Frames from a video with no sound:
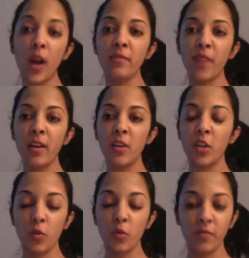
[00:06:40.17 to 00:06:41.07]
I fired you,
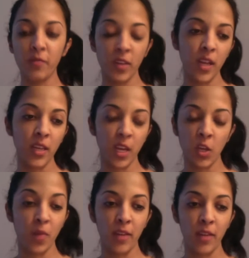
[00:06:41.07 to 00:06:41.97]
I feel like that you
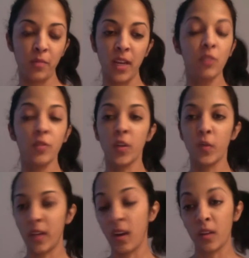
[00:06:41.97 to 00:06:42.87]
might have been
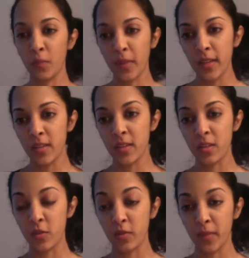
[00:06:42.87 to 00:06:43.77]
interviewing at other places.
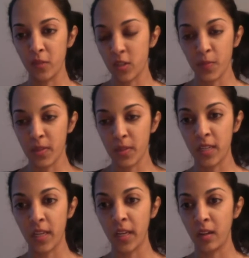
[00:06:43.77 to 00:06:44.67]
You might have just been
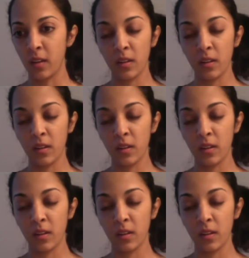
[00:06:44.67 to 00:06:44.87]
seeing